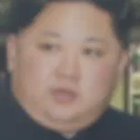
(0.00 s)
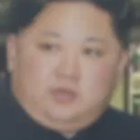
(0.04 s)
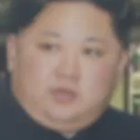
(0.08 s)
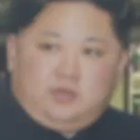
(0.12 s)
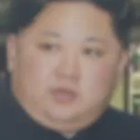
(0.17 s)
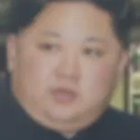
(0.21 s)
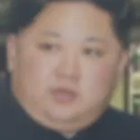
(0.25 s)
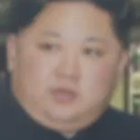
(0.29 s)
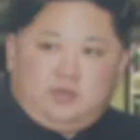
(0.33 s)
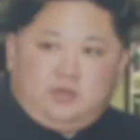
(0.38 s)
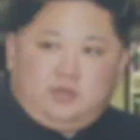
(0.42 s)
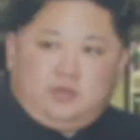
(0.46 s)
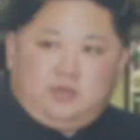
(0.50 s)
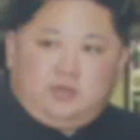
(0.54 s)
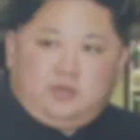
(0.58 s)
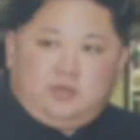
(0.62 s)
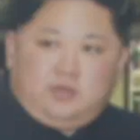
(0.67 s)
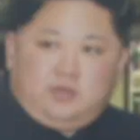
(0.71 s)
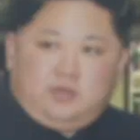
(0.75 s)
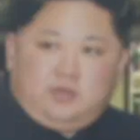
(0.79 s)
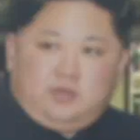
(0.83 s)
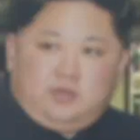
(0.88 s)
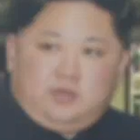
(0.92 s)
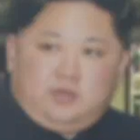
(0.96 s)

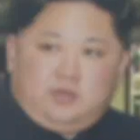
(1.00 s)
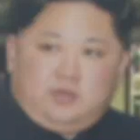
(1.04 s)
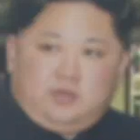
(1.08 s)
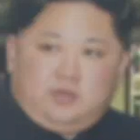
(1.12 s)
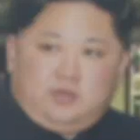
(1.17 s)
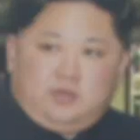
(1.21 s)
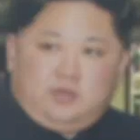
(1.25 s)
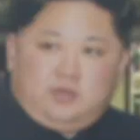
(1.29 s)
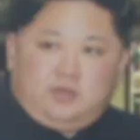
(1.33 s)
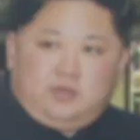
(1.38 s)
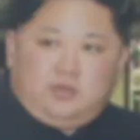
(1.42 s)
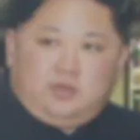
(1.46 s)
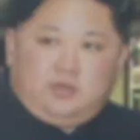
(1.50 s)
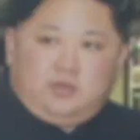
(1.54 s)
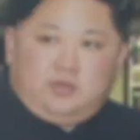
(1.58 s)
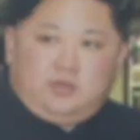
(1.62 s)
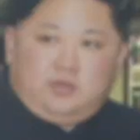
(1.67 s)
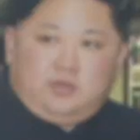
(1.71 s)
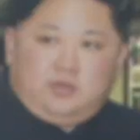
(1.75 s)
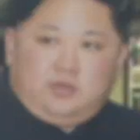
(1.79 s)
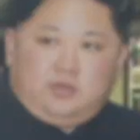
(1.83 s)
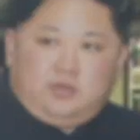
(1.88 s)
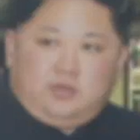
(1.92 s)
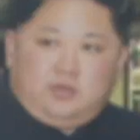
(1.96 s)

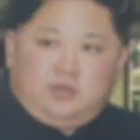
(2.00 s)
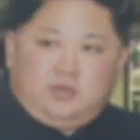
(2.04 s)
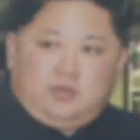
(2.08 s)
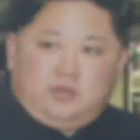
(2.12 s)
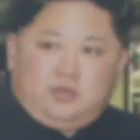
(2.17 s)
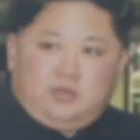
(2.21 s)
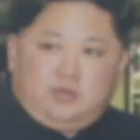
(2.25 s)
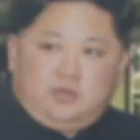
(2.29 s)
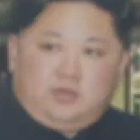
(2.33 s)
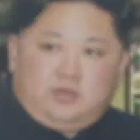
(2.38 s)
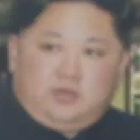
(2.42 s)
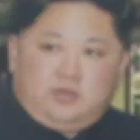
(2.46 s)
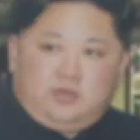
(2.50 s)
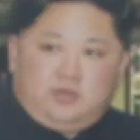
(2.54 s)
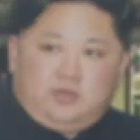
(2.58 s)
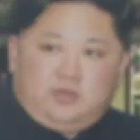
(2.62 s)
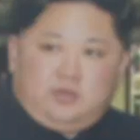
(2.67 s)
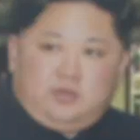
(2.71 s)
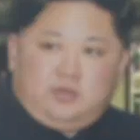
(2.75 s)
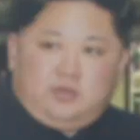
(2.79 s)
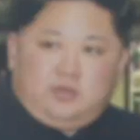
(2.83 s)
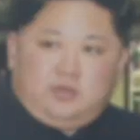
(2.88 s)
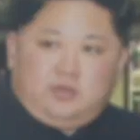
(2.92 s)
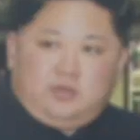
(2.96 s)

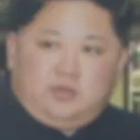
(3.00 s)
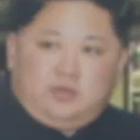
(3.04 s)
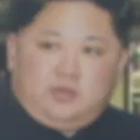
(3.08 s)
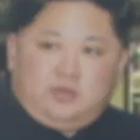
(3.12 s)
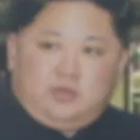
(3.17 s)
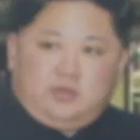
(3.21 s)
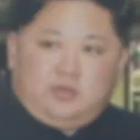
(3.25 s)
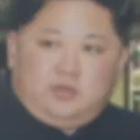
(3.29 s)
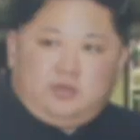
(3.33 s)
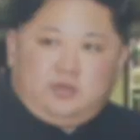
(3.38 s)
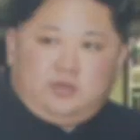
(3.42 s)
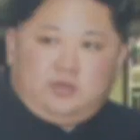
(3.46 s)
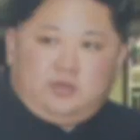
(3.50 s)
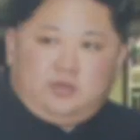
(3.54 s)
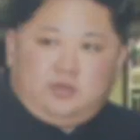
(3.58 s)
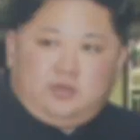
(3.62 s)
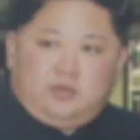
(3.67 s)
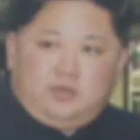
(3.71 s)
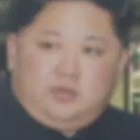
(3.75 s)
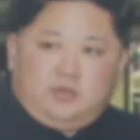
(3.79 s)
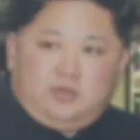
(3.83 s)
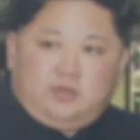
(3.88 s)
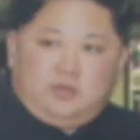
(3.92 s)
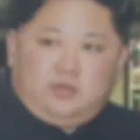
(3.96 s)

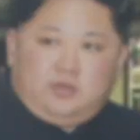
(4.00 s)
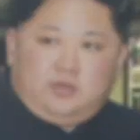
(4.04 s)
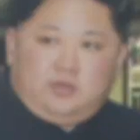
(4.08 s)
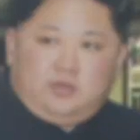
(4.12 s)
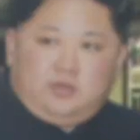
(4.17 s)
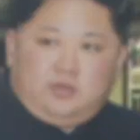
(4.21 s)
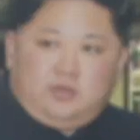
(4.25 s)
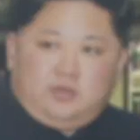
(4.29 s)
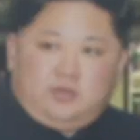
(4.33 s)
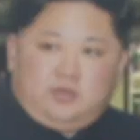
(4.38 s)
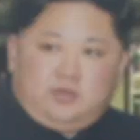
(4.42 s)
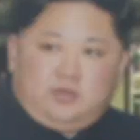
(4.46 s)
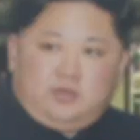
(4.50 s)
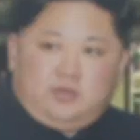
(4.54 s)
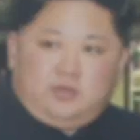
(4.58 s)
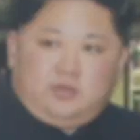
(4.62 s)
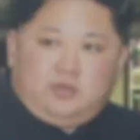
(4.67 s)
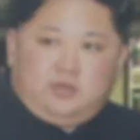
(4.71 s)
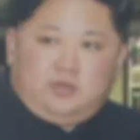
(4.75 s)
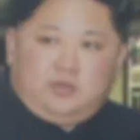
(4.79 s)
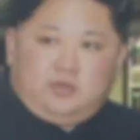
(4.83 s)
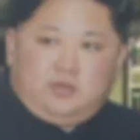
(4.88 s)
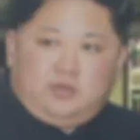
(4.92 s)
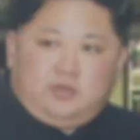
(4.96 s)

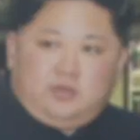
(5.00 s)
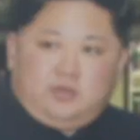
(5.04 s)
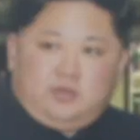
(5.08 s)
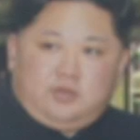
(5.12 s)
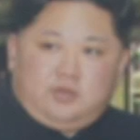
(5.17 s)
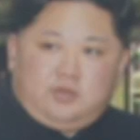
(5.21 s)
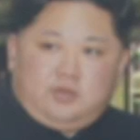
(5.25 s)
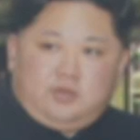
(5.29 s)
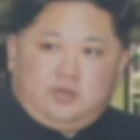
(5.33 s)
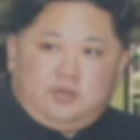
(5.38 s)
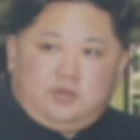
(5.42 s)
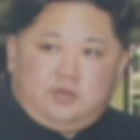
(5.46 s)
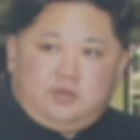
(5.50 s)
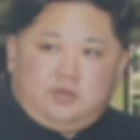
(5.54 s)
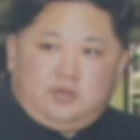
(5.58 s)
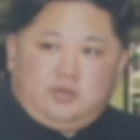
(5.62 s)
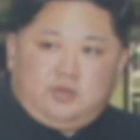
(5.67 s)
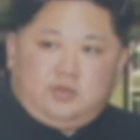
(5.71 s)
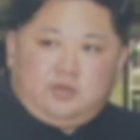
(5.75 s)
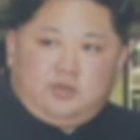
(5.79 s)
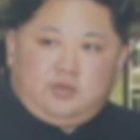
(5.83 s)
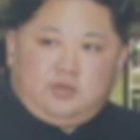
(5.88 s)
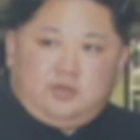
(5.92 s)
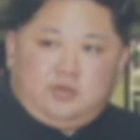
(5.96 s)

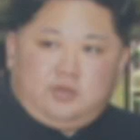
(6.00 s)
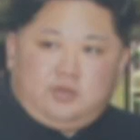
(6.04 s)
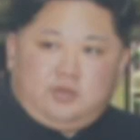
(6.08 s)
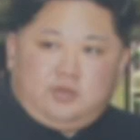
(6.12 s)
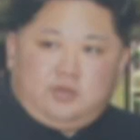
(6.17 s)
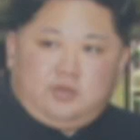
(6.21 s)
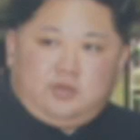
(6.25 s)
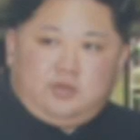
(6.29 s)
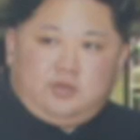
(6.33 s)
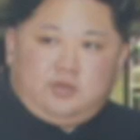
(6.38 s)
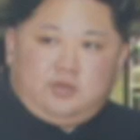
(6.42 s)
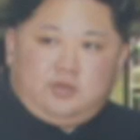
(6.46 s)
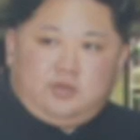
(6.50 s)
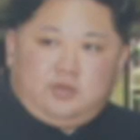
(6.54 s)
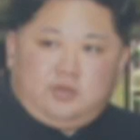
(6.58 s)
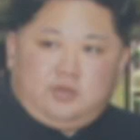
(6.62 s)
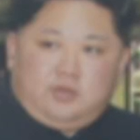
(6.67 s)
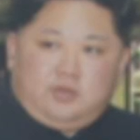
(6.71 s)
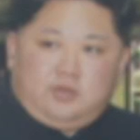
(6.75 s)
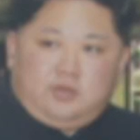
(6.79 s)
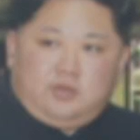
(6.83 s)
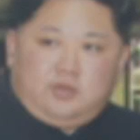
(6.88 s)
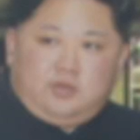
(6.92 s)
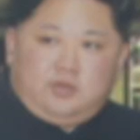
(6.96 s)

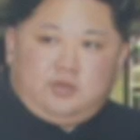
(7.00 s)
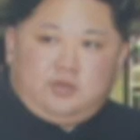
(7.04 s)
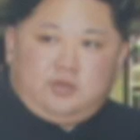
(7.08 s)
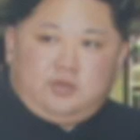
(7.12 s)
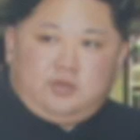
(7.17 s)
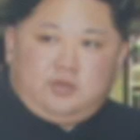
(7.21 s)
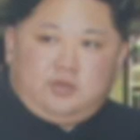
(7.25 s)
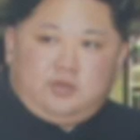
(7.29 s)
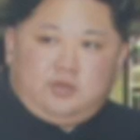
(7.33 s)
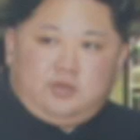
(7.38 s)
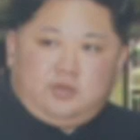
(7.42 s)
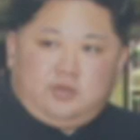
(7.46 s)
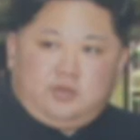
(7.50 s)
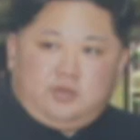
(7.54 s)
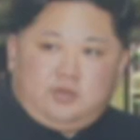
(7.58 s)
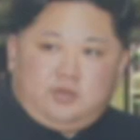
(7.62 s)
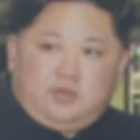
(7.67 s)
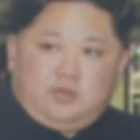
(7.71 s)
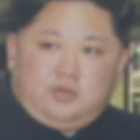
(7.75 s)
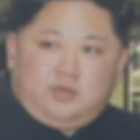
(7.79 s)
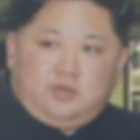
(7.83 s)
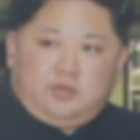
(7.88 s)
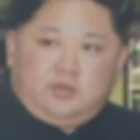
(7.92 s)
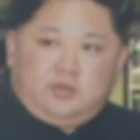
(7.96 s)
The person shown says nothing.